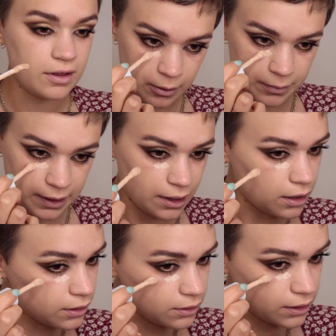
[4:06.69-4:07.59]
Pop that
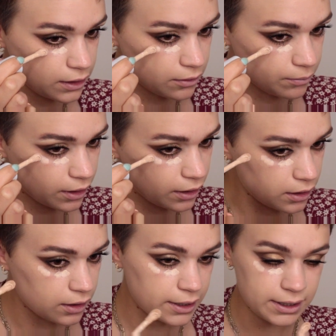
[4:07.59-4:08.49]
underneath my
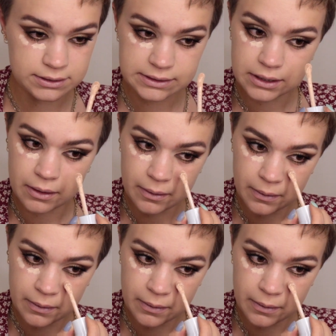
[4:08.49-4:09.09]
eyes.